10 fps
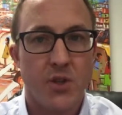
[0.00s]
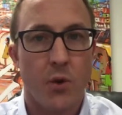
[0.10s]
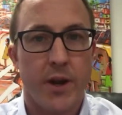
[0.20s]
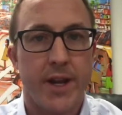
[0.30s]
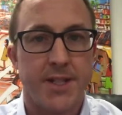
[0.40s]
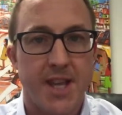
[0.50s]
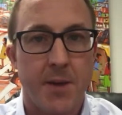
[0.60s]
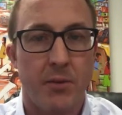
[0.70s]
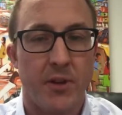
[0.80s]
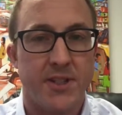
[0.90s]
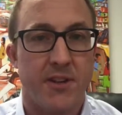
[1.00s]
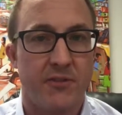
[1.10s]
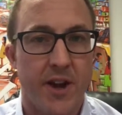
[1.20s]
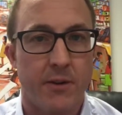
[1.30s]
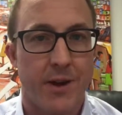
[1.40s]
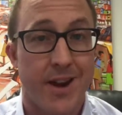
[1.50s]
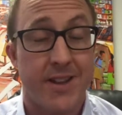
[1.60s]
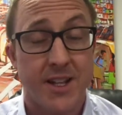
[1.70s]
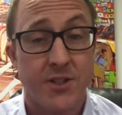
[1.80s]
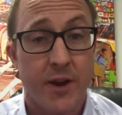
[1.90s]
So an example is a freight
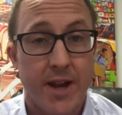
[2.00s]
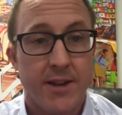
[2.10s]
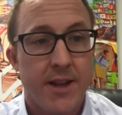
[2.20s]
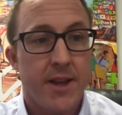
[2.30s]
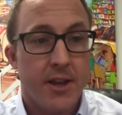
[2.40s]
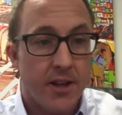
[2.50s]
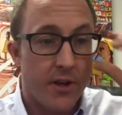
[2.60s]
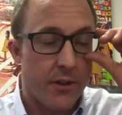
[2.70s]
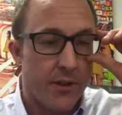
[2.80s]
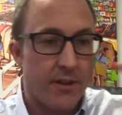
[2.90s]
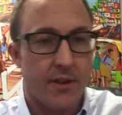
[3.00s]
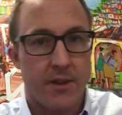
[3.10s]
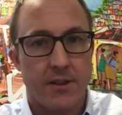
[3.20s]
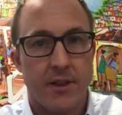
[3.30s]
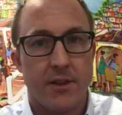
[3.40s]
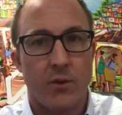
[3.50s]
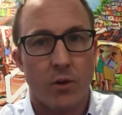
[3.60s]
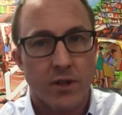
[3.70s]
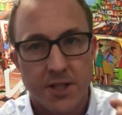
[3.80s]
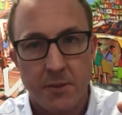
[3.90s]
rate. That's great. You know, the
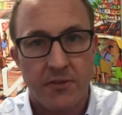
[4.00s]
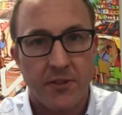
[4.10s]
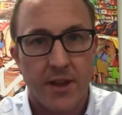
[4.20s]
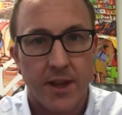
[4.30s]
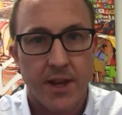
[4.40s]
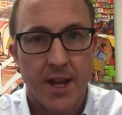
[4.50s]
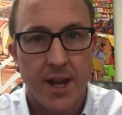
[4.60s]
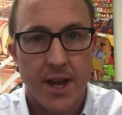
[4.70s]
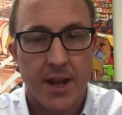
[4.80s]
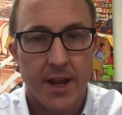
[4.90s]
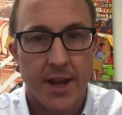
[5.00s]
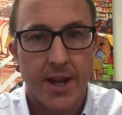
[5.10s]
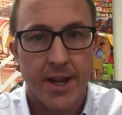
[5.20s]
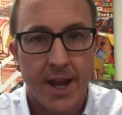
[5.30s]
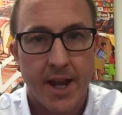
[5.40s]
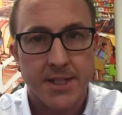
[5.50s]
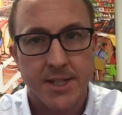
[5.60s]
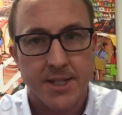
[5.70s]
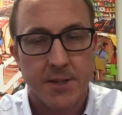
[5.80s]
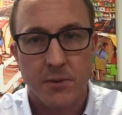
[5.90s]
orders come in from the EDI
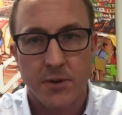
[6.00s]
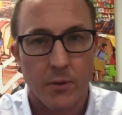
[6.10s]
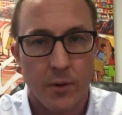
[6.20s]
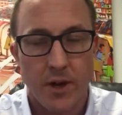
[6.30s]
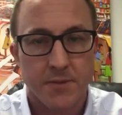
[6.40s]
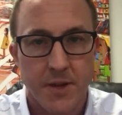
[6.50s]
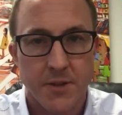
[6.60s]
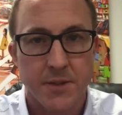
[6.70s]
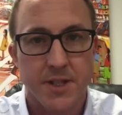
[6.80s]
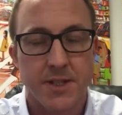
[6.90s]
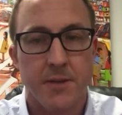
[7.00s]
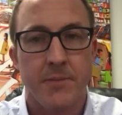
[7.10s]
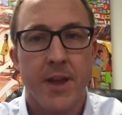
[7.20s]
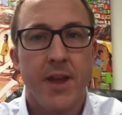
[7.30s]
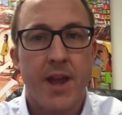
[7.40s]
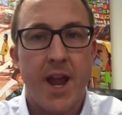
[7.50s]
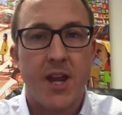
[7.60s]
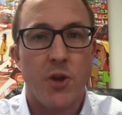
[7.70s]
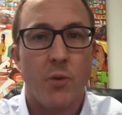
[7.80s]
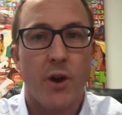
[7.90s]
system or the warehouse management system,
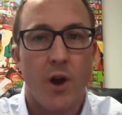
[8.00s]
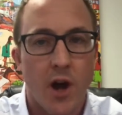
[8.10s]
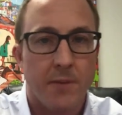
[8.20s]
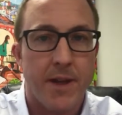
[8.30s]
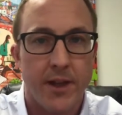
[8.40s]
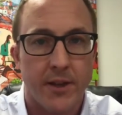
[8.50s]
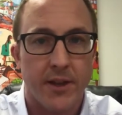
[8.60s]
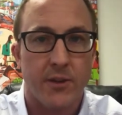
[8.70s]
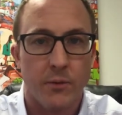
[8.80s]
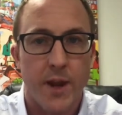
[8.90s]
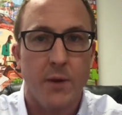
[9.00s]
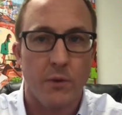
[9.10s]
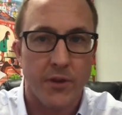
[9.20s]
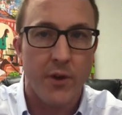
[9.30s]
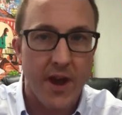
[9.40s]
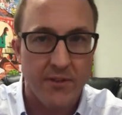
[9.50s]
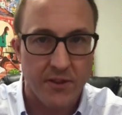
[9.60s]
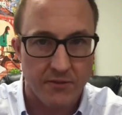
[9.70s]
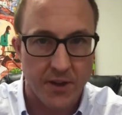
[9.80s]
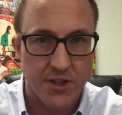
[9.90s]
and you want to automatically get the rate. Well, you
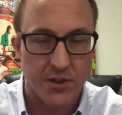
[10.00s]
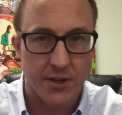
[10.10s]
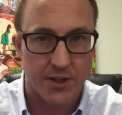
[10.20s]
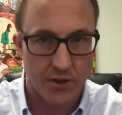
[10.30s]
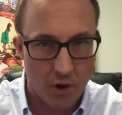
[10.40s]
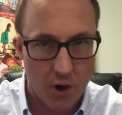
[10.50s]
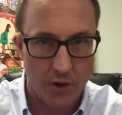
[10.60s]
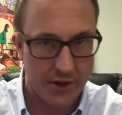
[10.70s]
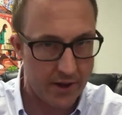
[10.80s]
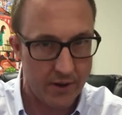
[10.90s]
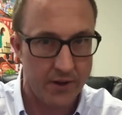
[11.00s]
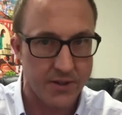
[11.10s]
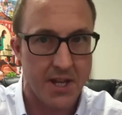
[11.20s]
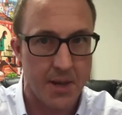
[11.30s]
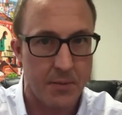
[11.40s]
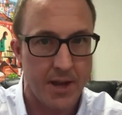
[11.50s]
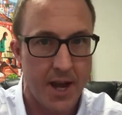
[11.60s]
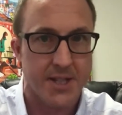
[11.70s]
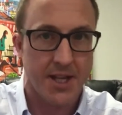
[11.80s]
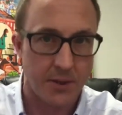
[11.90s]
have the information you need to call the carrier's
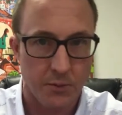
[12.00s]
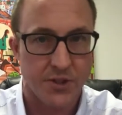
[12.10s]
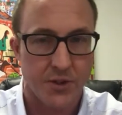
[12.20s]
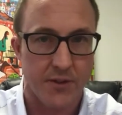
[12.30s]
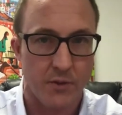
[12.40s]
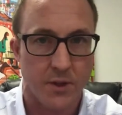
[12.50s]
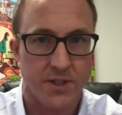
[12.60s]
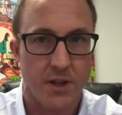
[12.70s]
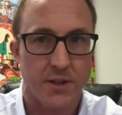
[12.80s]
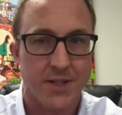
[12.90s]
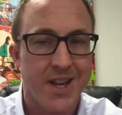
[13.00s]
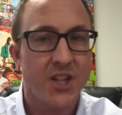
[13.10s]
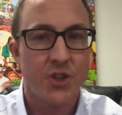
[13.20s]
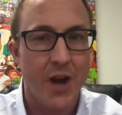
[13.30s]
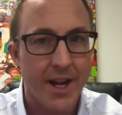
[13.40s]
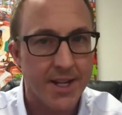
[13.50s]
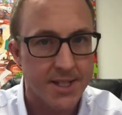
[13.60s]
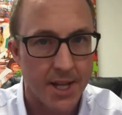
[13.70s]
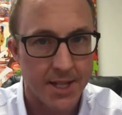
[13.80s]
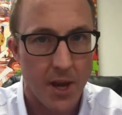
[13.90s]
APIs and retrieve a result.
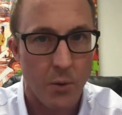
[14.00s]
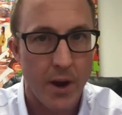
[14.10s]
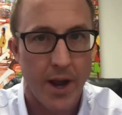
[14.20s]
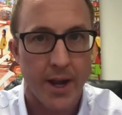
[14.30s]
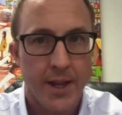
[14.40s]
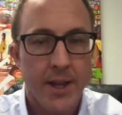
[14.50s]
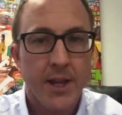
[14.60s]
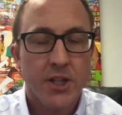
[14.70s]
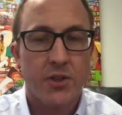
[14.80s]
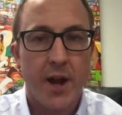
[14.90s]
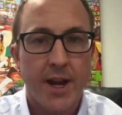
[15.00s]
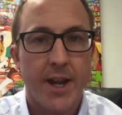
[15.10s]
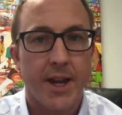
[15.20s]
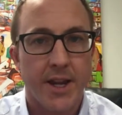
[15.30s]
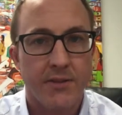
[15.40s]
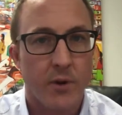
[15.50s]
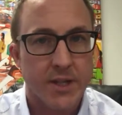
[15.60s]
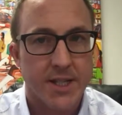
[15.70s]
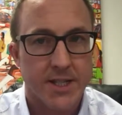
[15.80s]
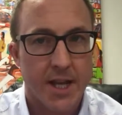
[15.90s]
Tracking's not that way. Tracking and
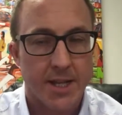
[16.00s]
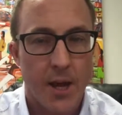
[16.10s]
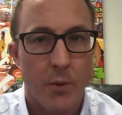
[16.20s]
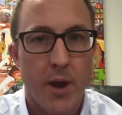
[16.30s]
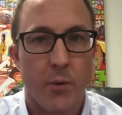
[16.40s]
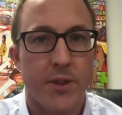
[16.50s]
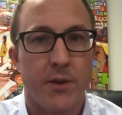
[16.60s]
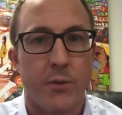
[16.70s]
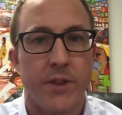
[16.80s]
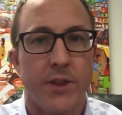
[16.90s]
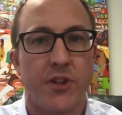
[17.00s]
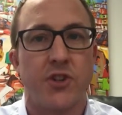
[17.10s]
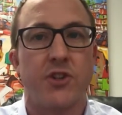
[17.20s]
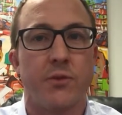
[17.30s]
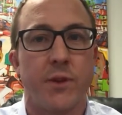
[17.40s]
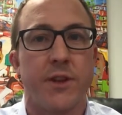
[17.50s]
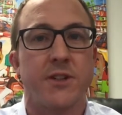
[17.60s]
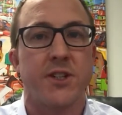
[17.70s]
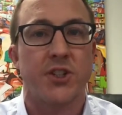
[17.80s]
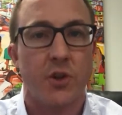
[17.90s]
invoicing is not that way.
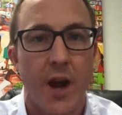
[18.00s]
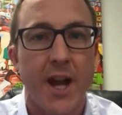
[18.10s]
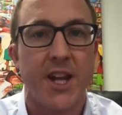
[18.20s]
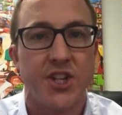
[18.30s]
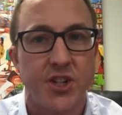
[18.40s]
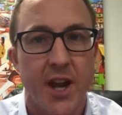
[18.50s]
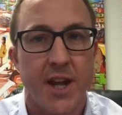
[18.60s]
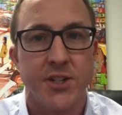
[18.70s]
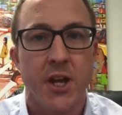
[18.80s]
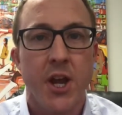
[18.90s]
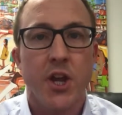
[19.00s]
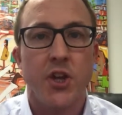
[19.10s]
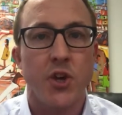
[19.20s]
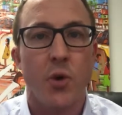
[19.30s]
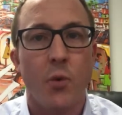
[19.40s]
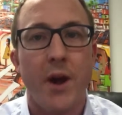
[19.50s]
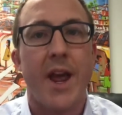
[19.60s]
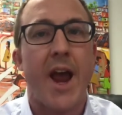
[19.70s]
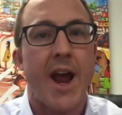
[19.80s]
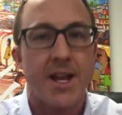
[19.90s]
When there's a tracking change, you don't
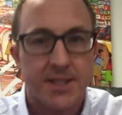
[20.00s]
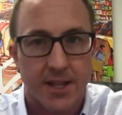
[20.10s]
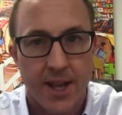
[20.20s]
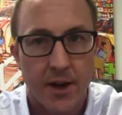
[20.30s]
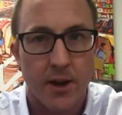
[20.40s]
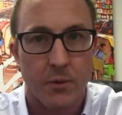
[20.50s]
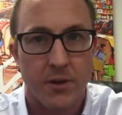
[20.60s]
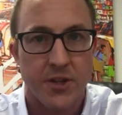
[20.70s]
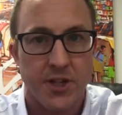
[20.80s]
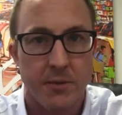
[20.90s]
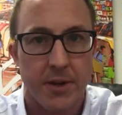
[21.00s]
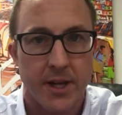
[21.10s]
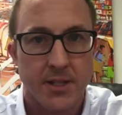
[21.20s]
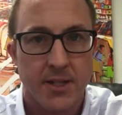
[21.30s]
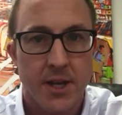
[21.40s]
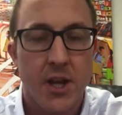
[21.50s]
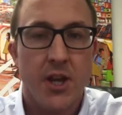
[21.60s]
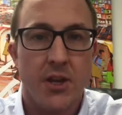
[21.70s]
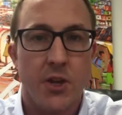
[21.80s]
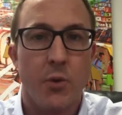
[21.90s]
want to ask the carrier where the shipment is.
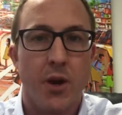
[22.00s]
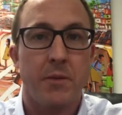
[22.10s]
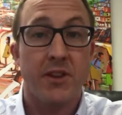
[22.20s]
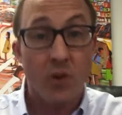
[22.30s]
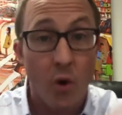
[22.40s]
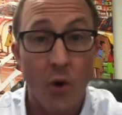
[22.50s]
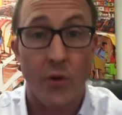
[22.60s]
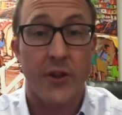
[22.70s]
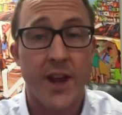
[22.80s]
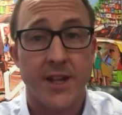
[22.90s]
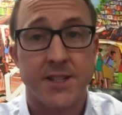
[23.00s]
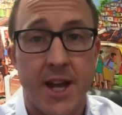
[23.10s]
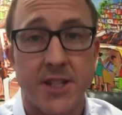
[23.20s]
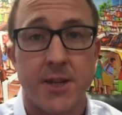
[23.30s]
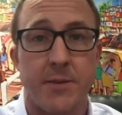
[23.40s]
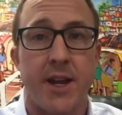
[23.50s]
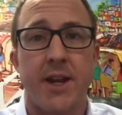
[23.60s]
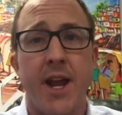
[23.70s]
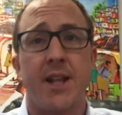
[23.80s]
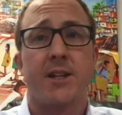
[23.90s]
You want to be told, hey, status
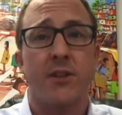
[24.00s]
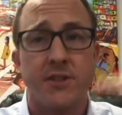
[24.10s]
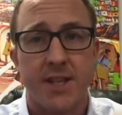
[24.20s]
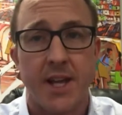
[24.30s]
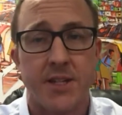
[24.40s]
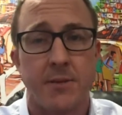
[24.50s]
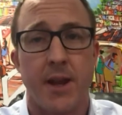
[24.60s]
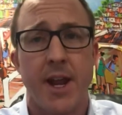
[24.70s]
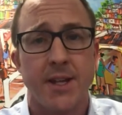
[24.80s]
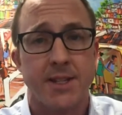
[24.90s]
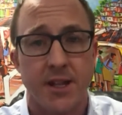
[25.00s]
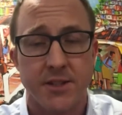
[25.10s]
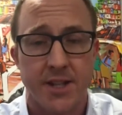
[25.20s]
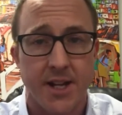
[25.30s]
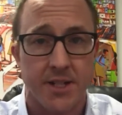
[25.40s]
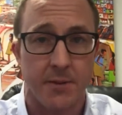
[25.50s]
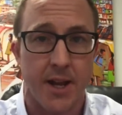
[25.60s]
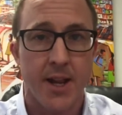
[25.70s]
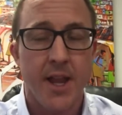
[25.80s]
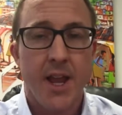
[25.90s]
update. Hey, another status update. Hey, another status
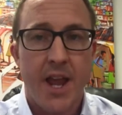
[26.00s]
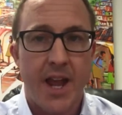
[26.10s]
update.